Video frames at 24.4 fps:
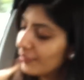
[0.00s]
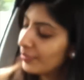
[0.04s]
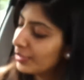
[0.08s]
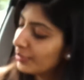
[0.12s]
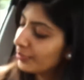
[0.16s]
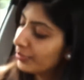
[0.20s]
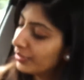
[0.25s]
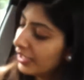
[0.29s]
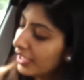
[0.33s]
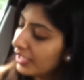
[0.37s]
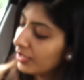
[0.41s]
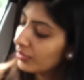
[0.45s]
I've
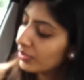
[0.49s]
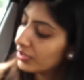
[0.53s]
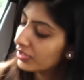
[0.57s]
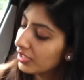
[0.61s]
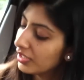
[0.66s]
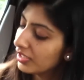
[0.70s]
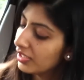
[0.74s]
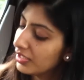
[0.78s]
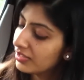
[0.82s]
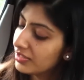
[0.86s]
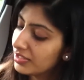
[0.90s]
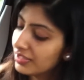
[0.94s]
been playing
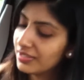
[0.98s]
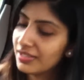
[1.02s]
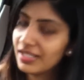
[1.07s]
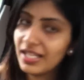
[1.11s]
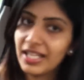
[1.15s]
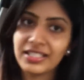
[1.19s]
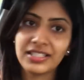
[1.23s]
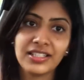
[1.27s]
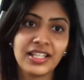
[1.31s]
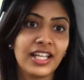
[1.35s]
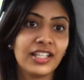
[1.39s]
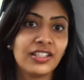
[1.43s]
with it since
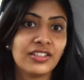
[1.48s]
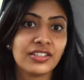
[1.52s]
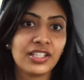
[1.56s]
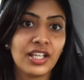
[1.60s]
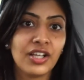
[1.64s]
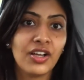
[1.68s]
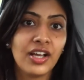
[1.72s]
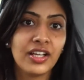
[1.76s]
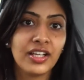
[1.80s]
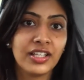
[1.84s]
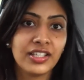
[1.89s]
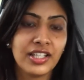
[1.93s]
last night because
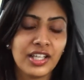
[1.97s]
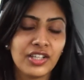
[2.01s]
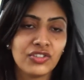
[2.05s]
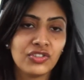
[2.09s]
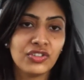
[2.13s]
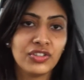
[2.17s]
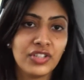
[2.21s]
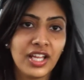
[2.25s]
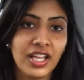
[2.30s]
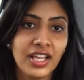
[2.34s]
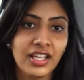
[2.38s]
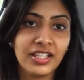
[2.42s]
I got it
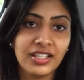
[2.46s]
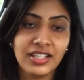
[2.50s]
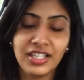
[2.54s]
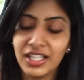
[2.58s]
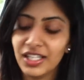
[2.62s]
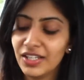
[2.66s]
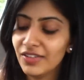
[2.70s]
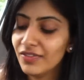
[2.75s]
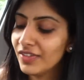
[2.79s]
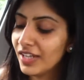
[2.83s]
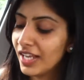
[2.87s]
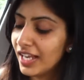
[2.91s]
yesterday in the
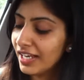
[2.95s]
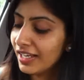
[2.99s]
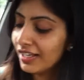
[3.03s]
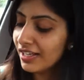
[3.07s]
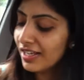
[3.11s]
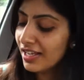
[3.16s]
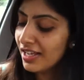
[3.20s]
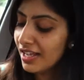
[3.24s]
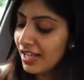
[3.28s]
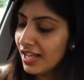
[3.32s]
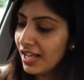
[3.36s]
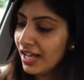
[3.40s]
evening.
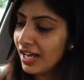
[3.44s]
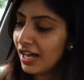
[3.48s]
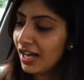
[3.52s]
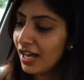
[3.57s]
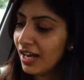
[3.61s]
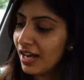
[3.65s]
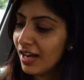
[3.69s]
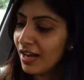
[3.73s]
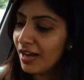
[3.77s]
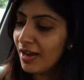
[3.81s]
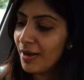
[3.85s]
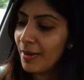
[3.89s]

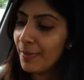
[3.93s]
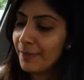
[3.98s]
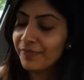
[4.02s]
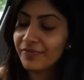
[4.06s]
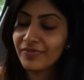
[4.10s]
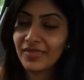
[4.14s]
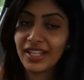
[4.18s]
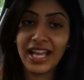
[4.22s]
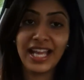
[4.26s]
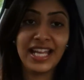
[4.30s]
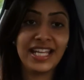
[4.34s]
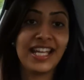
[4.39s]
Um,
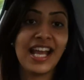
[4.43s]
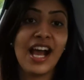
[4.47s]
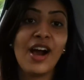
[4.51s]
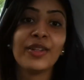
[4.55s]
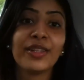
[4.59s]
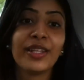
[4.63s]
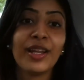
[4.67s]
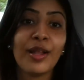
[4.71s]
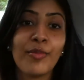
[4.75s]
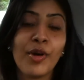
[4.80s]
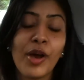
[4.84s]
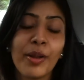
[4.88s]
and
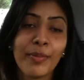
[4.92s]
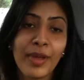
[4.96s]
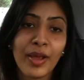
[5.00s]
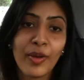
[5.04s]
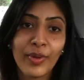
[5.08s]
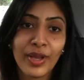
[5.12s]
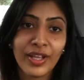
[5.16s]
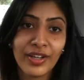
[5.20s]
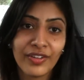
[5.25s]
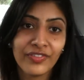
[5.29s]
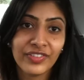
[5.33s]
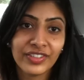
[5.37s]
now that I'm on
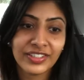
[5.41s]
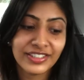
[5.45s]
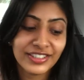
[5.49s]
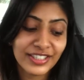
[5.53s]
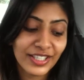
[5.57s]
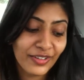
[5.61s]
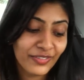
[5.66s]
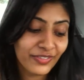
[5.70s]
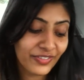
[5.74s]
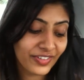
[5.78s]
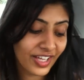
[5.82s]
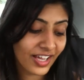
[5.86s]
my way to
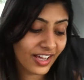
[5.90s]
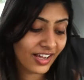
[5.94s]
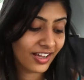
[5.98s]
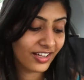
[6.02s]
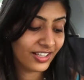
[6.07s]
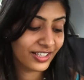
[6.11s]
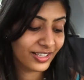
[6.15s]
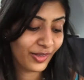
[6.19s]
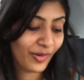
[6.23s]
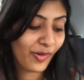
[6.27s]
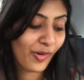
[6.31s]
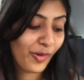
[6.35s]

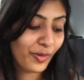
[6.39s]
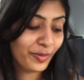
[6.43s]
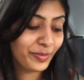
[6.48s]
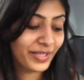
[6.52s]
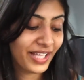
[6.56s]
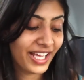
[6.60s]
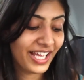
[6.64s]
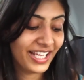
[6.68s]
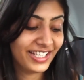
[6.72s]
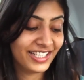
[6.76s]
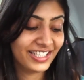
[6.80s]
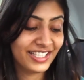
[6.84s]
Philadelphia, the whole
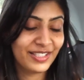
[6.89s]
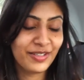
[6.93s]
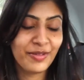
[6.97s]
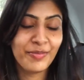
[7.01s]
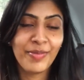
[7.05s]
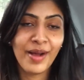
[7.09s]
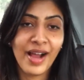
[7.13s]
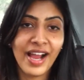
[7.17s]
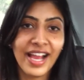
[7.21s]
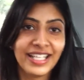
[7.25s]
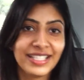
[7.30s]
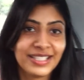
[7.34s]
plan is to
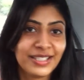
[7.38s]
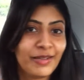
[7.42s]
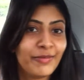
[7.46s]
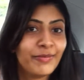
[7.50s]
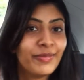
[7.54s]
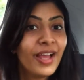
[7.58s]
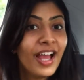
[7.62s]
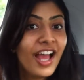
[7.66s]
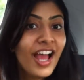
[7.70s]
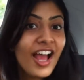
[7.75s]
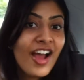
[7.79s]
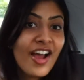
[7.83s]
buy
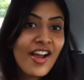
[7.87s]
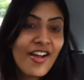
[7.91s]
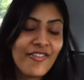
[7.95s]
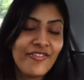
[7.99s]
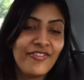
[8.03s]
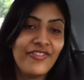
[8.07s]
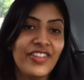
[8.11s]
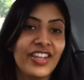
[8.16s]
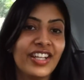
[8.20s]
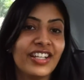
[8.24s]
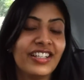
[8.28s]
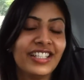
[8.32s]
some
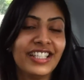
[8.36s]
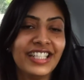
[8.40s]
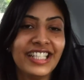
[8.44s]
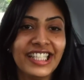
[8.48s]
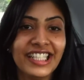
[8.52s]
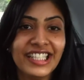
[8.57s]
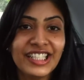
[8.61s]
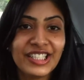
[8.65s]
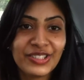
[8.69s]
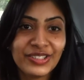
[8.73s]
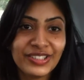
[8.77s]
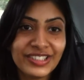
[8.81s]
very
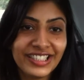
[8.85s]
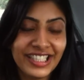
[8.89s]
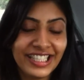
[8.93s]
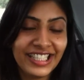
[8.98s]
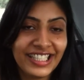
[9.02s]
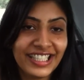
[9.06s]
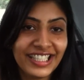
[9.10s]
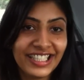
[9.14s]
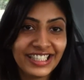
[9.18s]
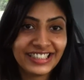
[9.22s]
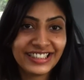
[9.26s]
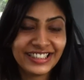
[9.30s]

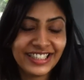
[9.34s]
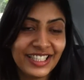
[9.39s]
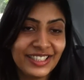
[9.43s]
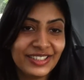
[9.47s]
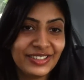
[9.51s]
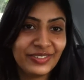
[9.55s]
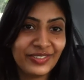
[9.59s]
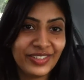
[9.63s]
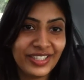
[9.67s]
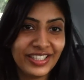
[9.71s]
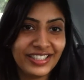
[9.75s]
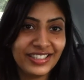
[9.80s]
interesting
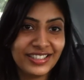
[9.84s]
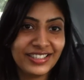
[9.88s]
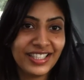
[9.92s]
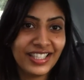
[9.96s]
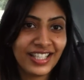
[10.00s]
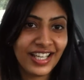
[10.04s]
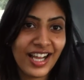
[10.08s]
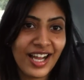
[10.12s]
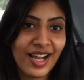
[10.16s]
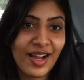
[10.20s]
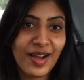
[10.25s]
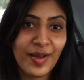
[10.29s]
accessories
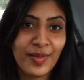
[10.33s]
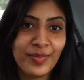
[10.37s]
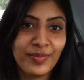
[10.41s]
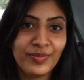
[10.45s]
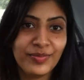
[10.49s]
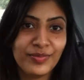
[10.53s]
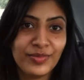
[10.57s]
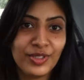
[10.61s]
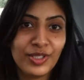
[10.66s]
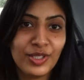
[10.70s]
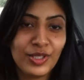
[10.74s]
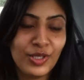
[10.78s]

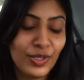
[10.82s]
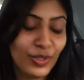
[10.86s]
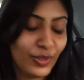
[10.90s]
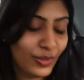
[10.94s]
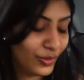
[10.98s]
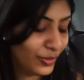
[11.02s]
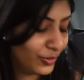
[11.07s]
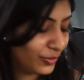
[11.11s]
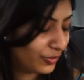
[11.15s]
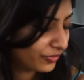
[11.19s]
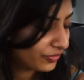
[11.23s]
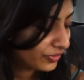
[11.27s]
um,
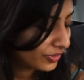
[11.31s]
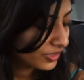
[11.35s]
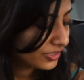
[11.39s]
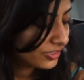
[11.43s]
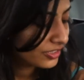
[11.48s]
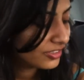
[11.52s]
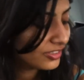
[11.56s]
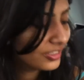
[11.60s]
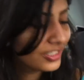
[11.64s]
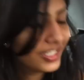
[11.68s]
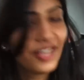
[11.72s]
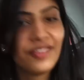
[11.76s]
to
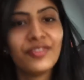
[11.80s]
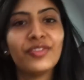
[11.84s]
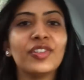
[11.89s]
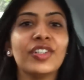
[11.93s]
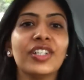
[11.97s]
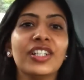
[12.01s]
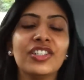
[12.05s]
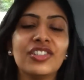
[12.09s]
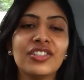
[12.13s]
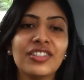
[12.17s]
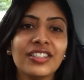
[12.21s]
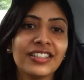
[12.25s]
further
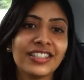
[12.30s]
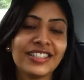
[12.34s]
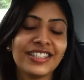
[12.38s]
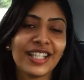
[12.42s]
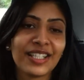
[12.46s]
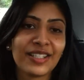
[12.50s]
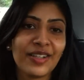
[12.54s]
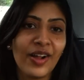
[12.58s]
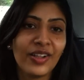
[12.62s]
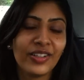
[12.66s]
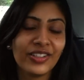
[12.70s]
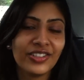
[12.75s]
leverage the
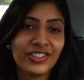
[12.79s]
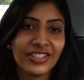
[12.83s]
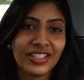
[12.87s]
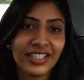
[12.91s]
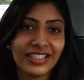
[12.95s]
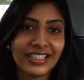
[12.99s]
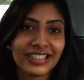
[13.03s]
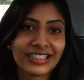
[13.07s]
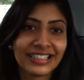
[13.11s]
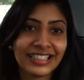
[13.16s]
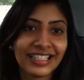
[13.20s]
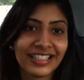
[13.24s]

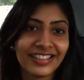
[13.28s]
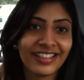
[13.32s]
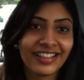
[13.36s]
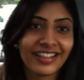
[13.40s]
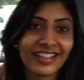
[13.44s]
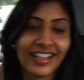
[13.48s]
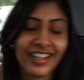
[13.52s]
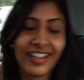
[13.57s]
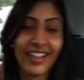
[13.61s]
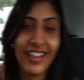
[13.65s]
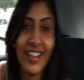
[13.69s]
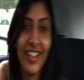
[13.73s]
technology in this little
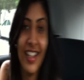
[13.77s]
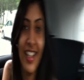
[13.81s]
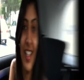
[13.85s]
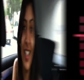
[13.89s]
thing.